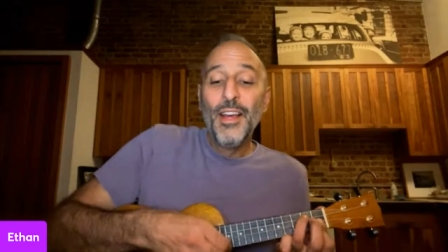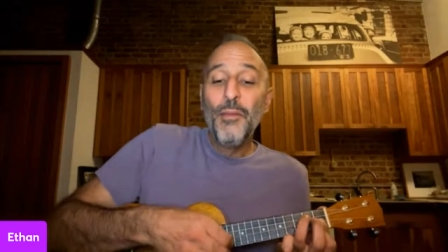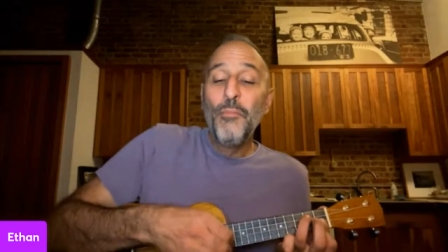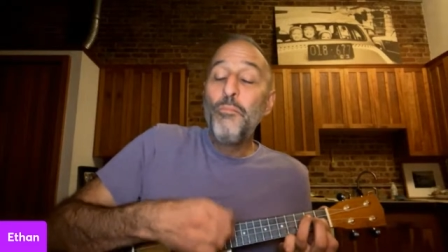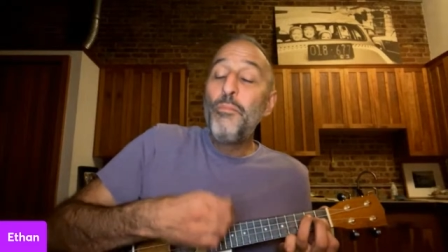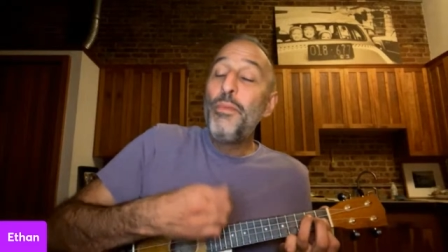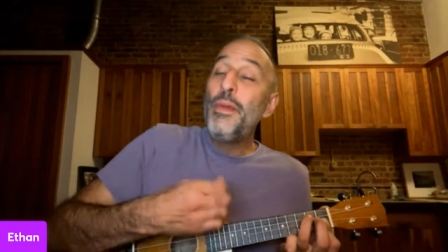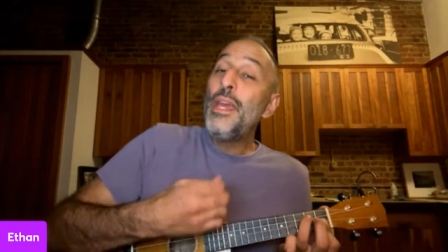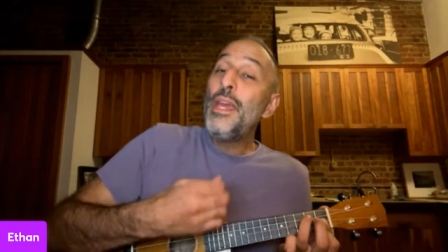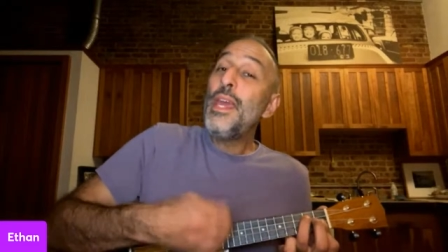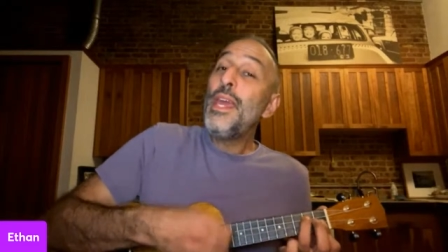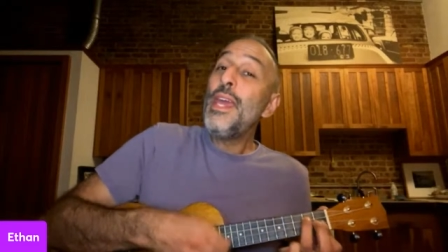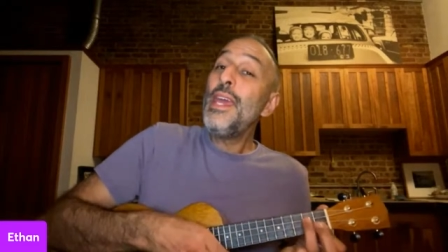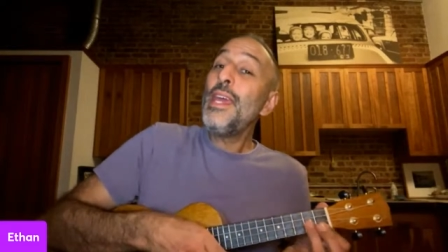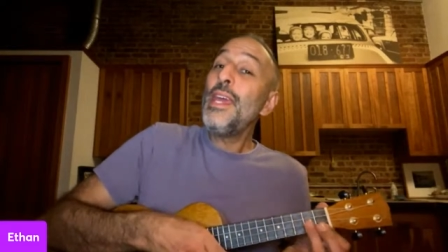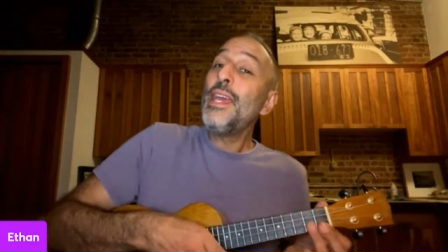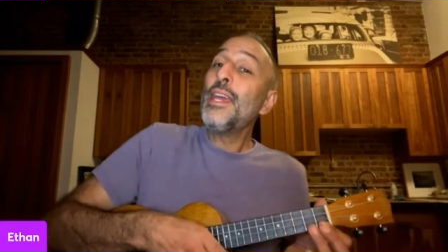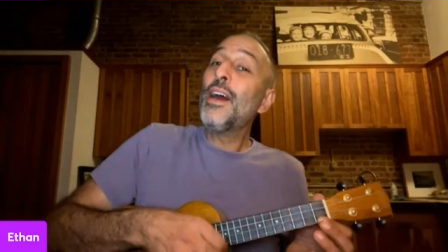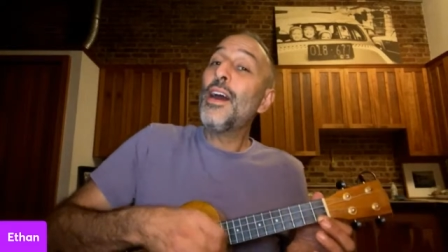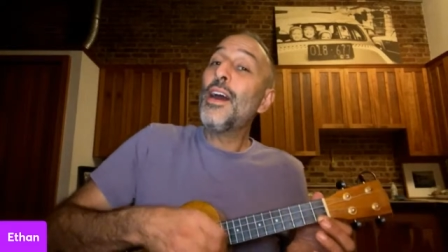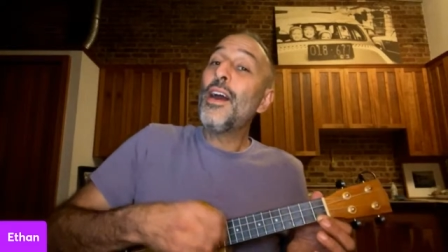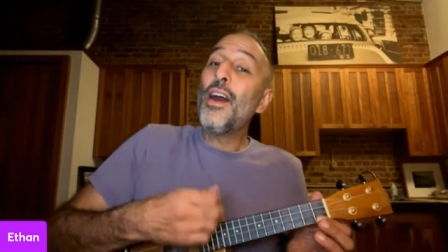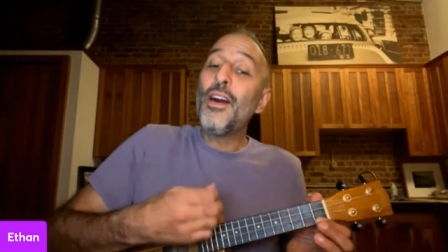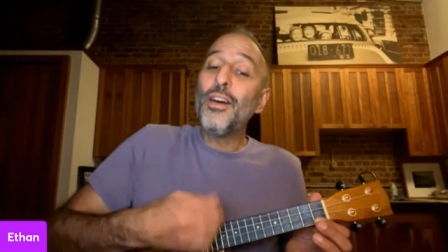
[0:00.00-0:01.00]

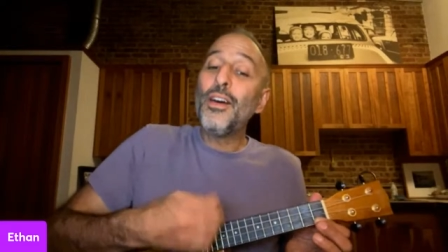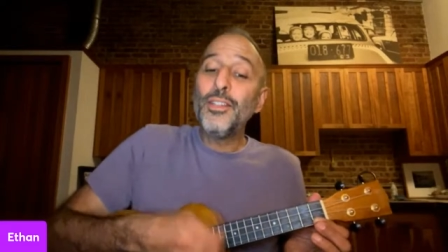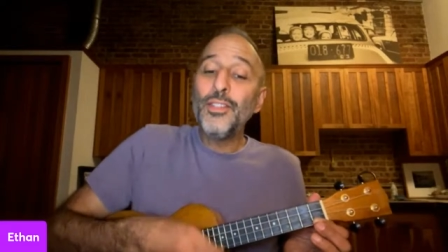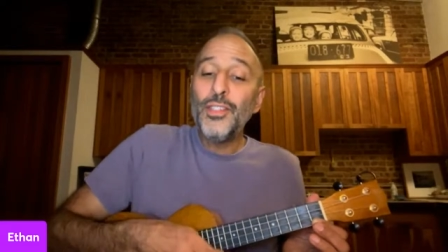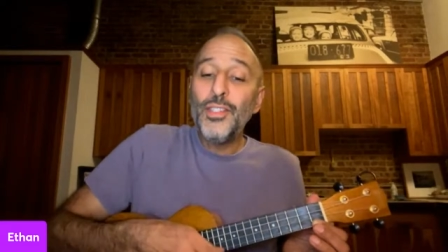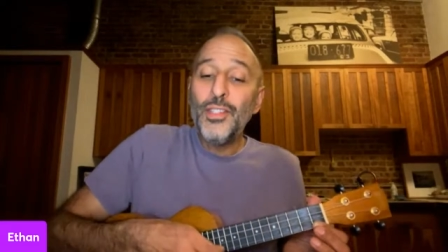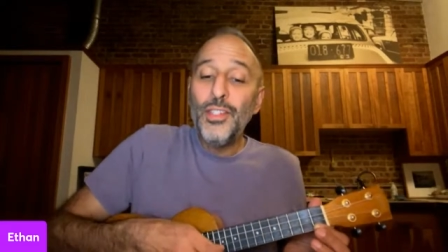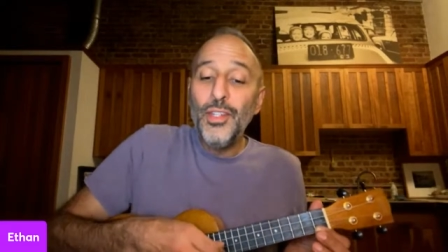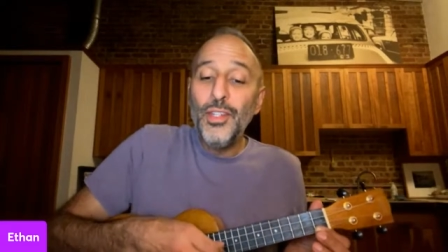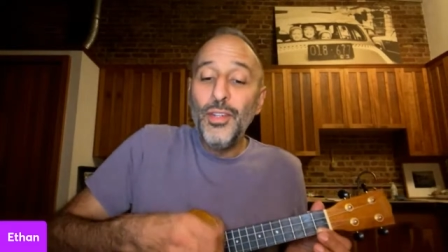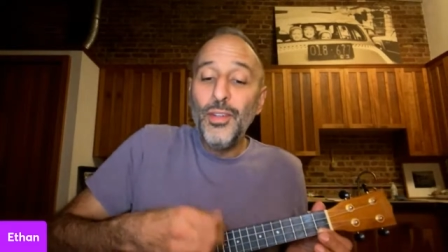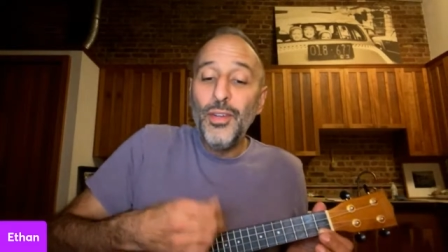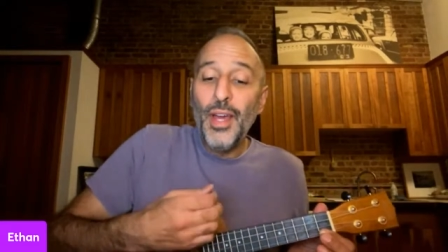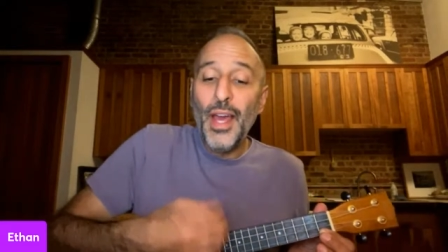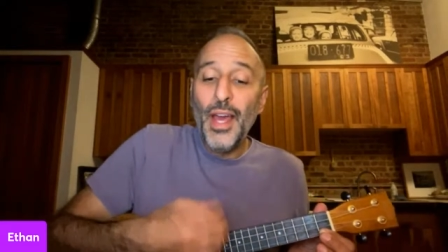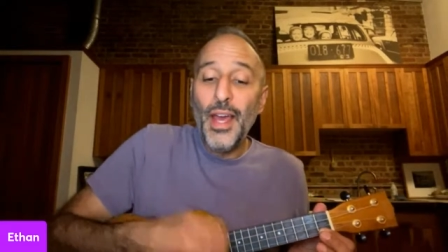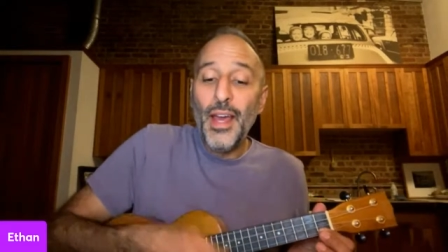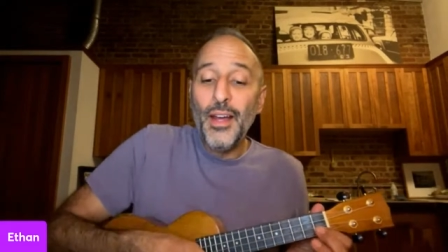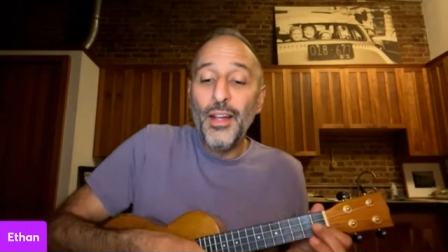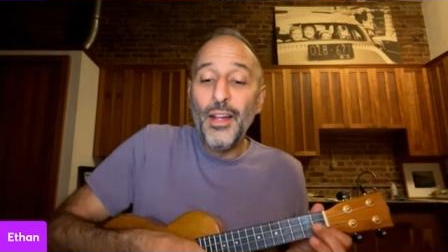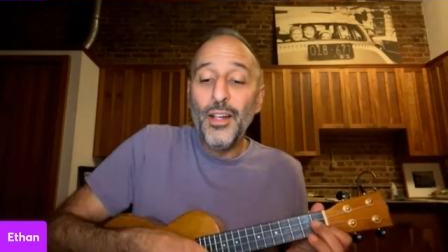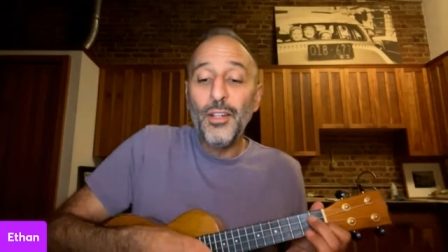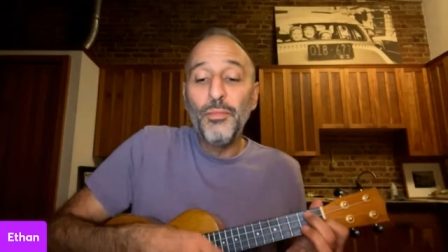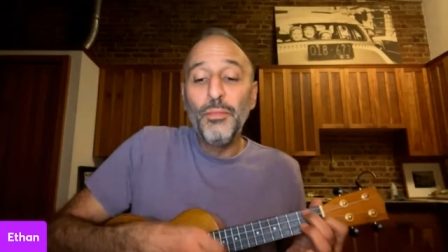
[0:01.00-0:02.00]
because you
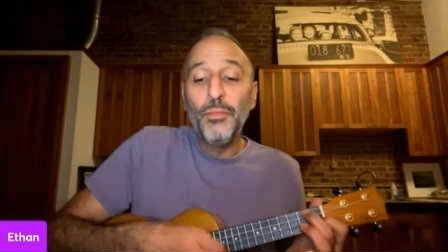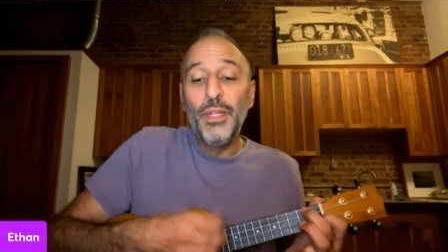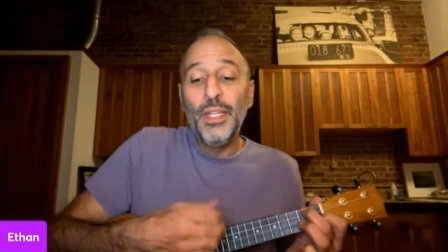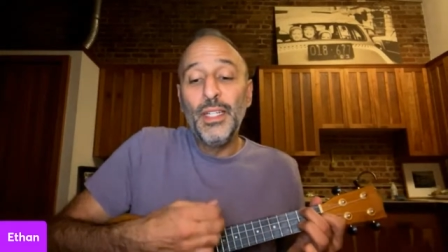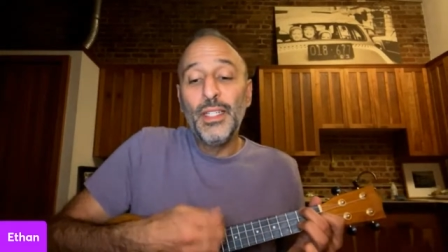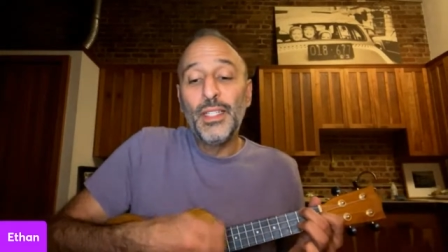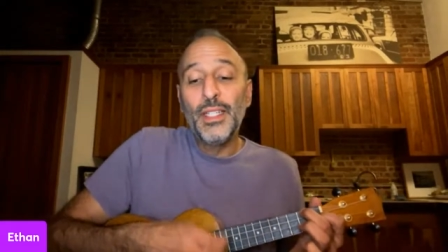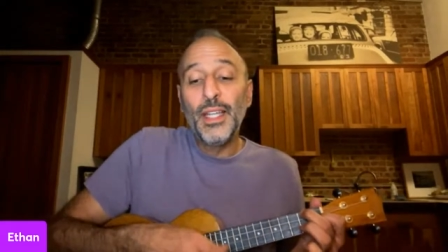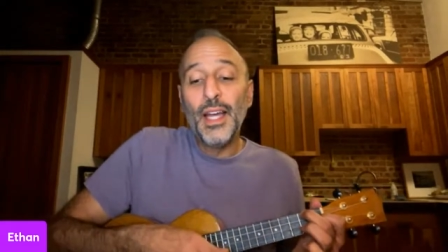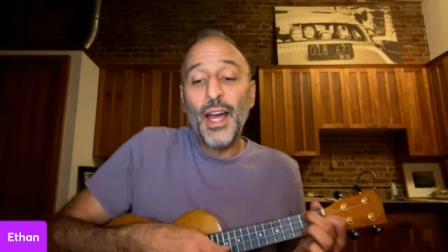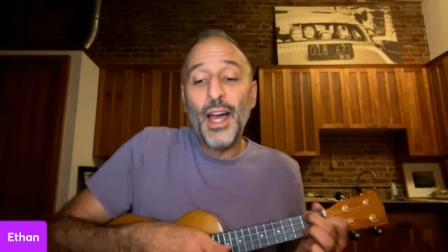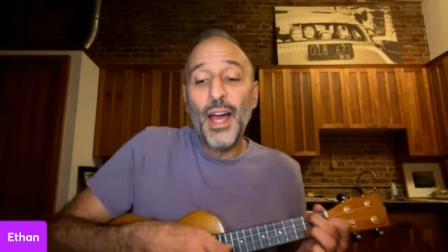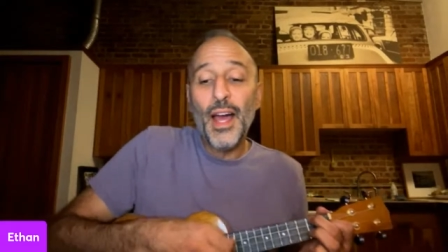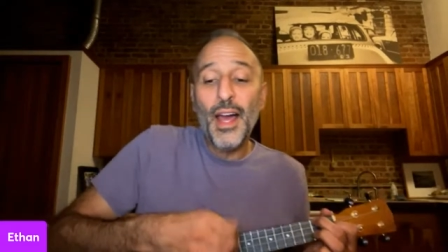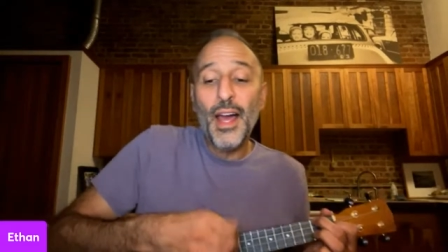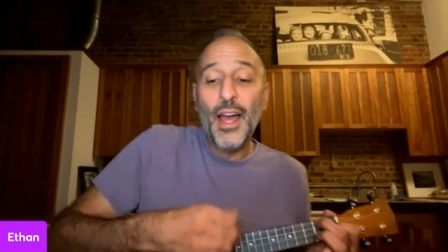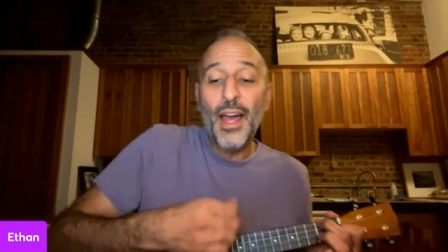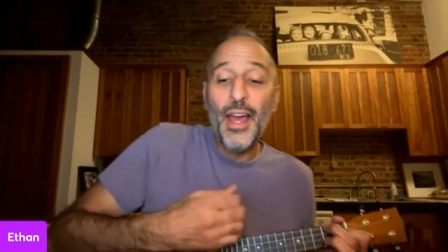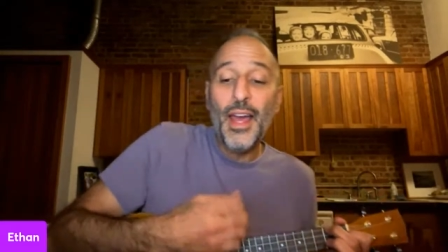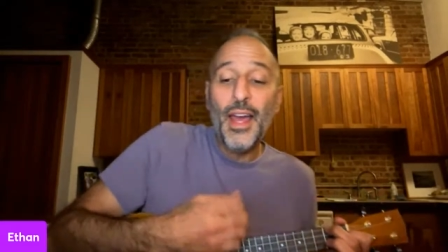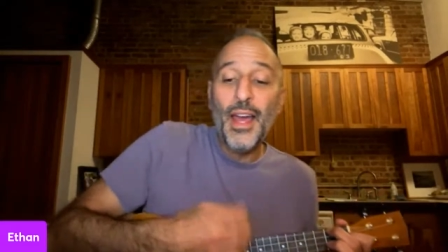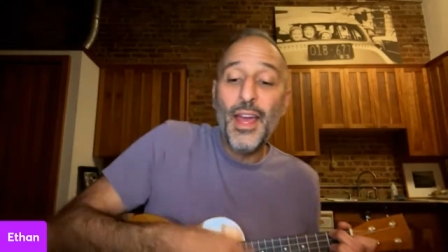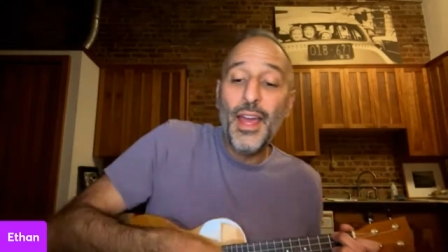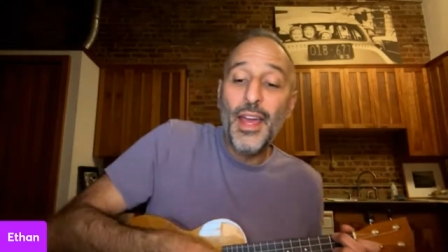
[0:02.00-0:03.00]
held me
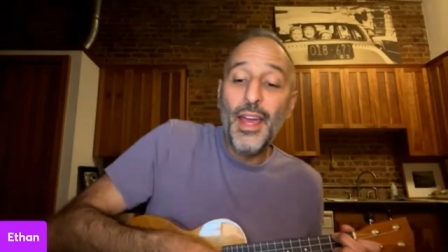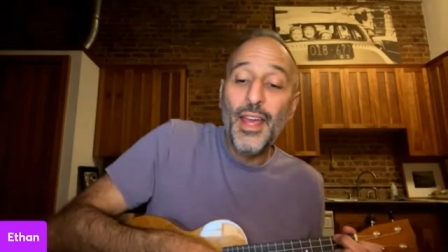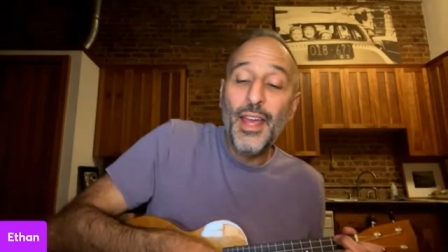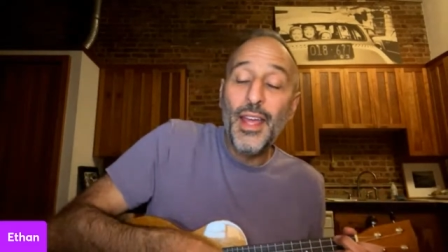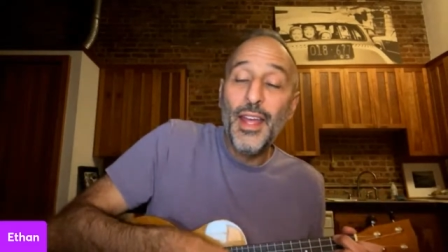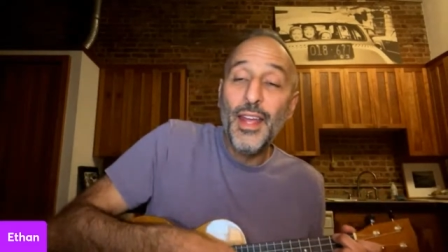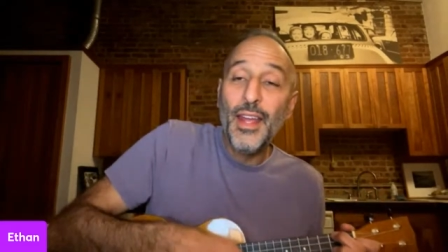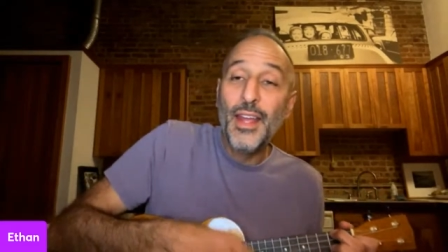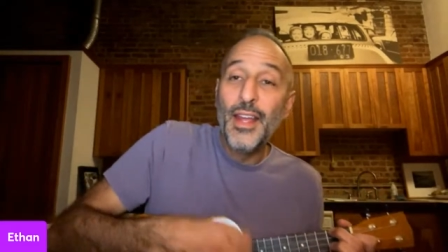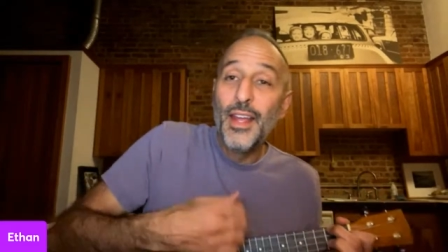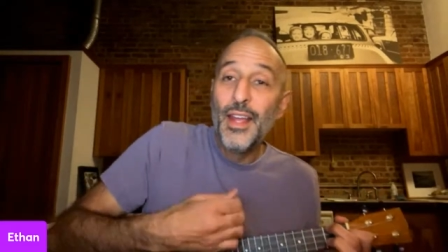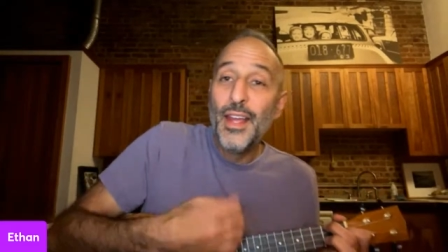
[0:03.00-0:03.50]
tight